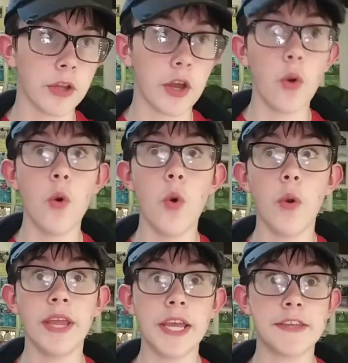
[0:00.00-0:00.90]
like,
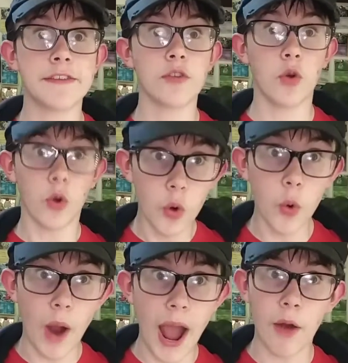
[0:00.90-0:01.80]
ooh, yikes, or
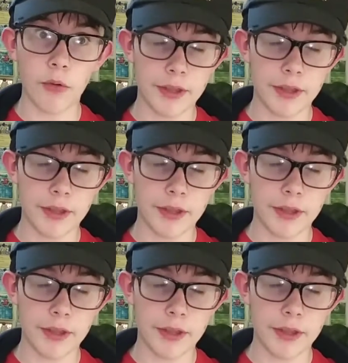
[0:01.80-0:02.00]
ooh, ow,